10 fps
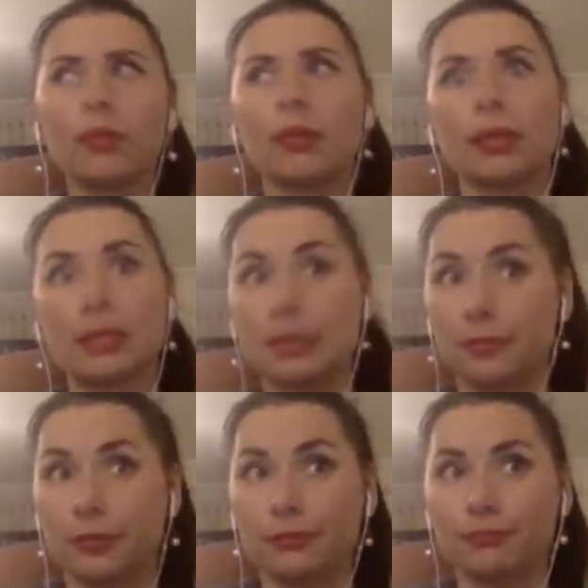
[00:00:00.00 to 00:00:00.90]
He
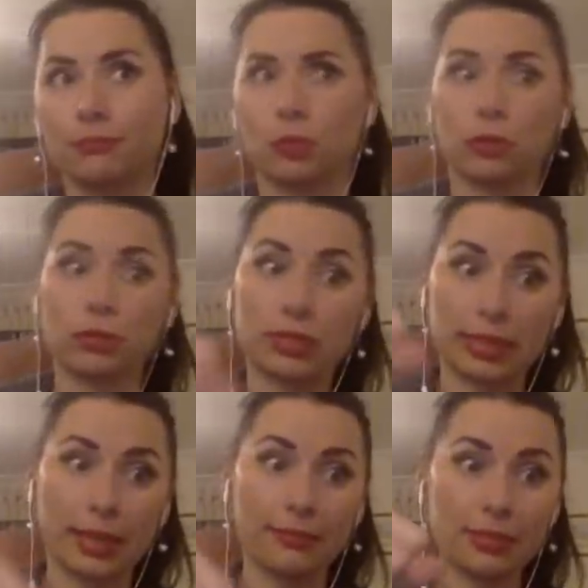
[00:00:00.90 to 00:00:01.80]
suffer because it's
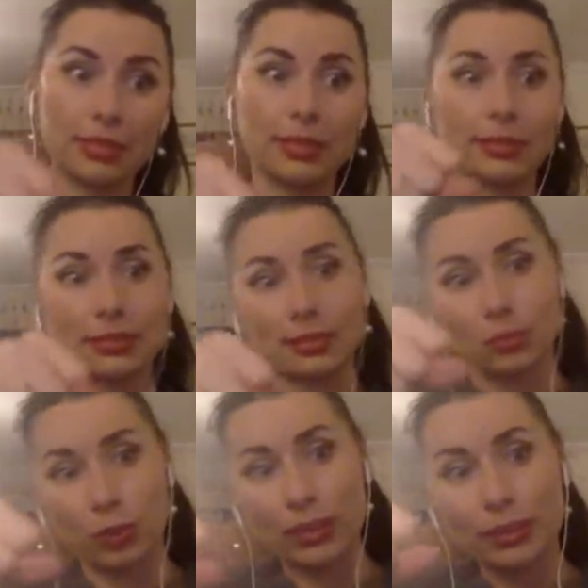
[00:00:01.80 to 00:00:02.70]
heavy things,
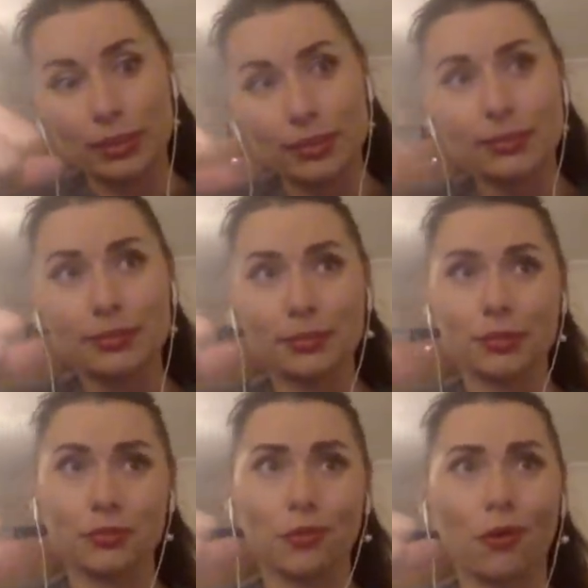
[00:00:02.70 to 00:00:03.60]
it's winter,
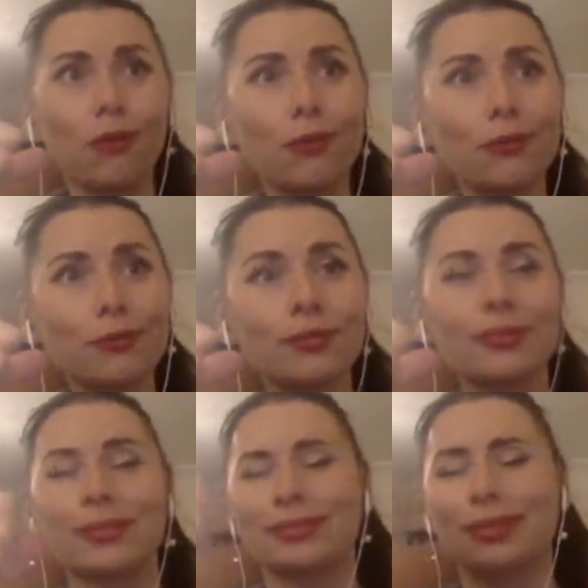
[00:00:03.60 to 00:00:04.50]
it's
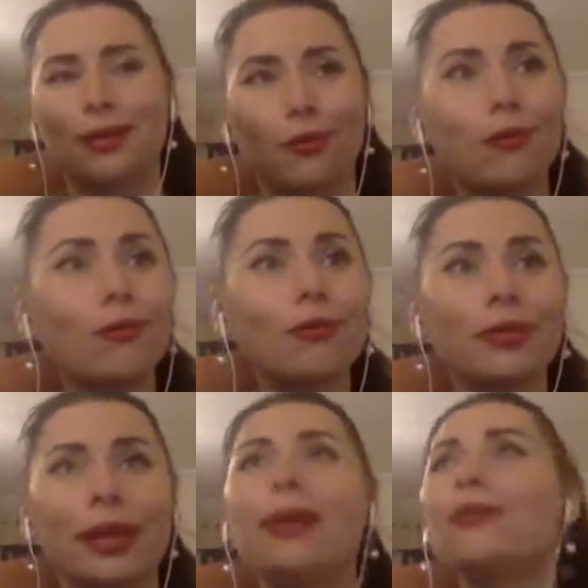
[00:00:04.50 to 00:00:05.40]
cold. He say,
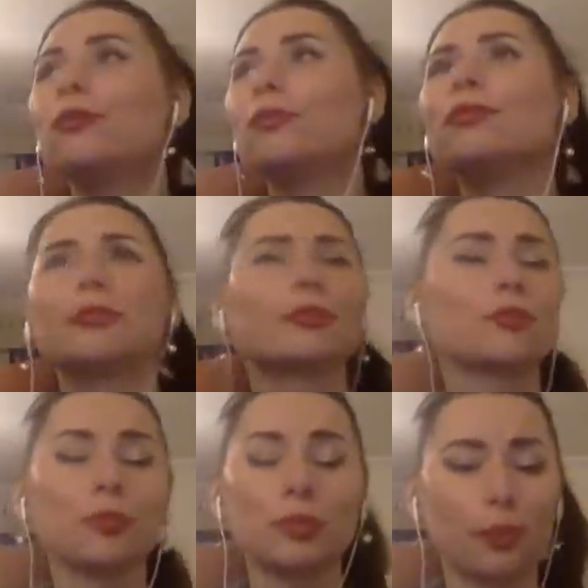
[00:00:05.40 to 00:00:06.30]
oh, again, you want your
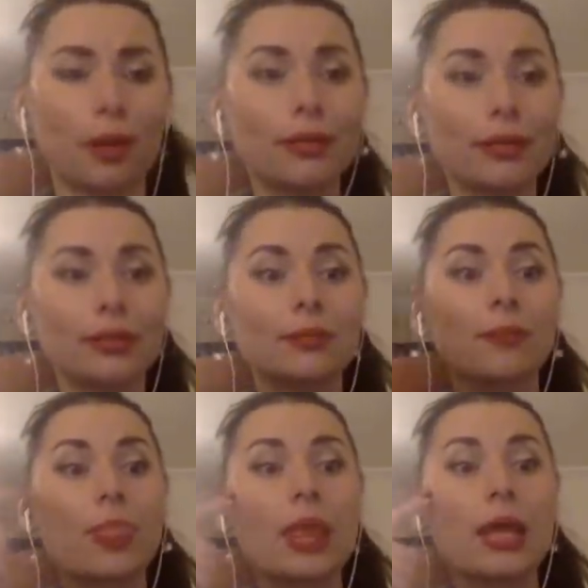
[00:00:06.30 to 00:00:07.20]
supermarket.
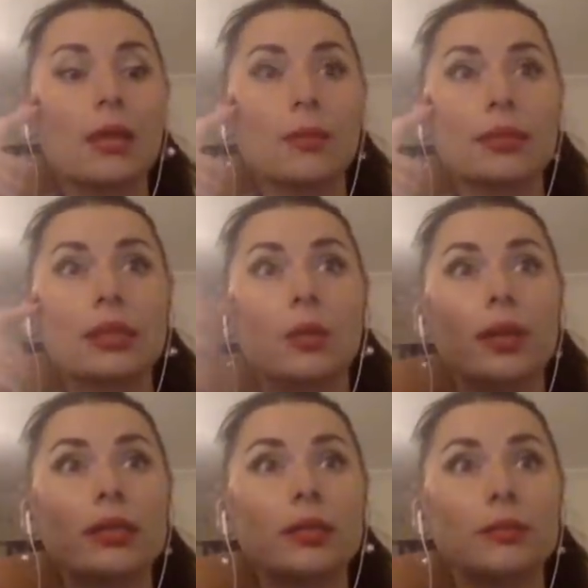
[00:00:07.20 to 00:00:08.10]
But
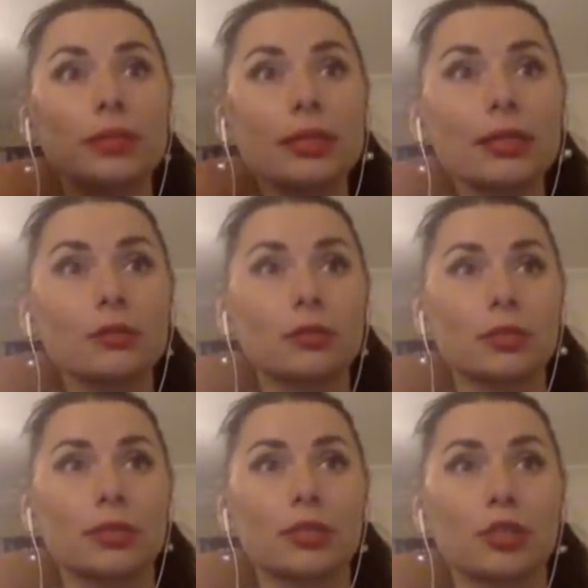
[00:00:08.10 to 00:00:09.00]
when he bring it on
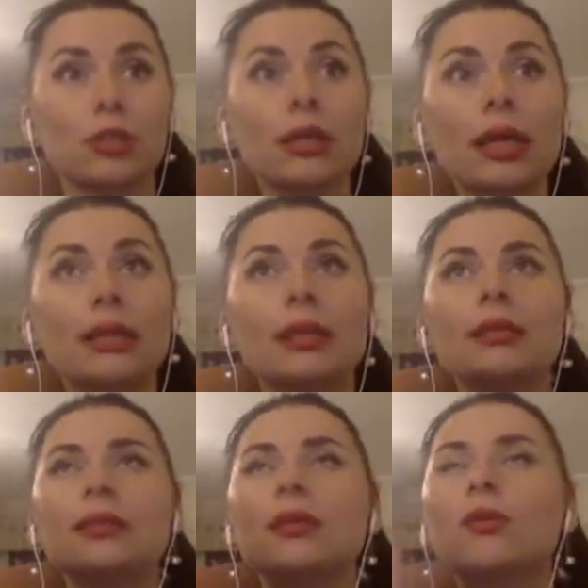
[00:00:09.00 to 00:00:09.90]
the kitchen and I
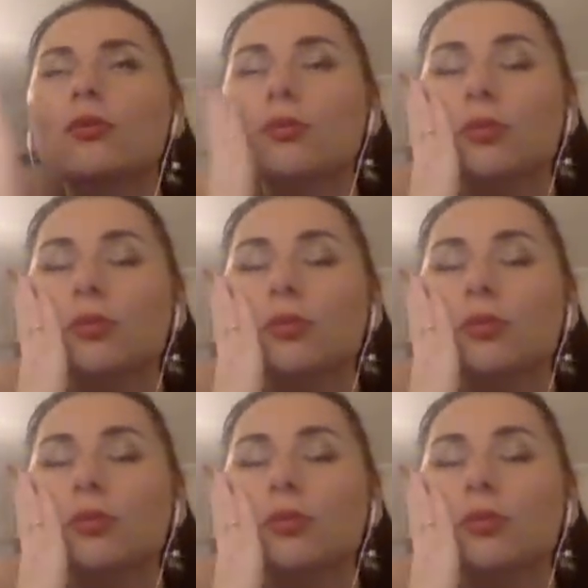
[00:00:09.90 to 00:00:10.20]
say, oh,